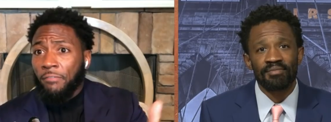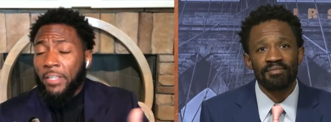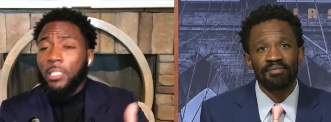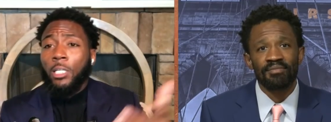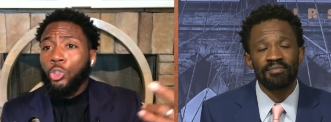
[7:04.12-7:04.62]
Speaker 1: And
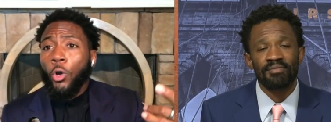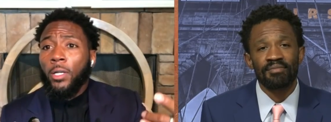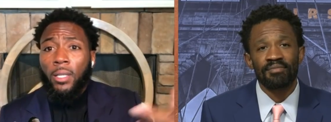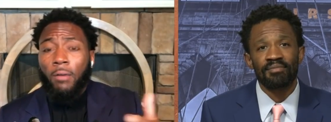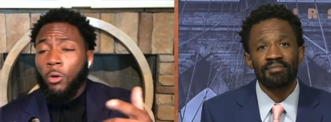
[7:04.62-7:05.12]
eventually
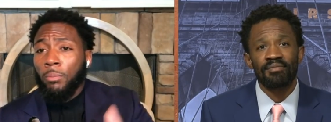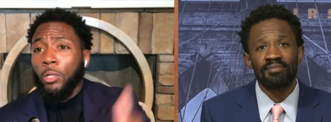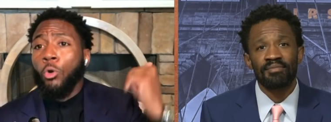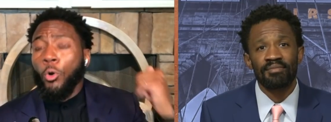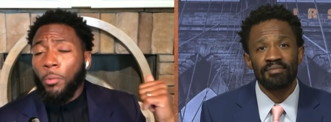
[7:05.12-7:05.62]
Jordan Love gonna
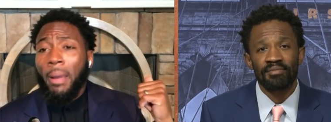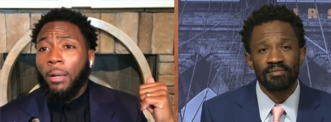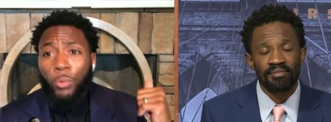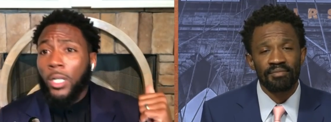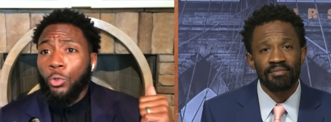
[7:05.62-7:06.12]
be the
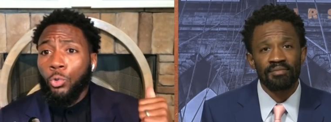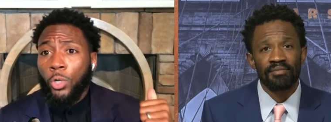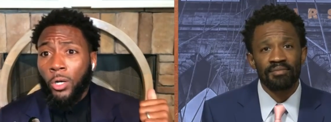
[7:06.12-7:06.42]
quarterback with a new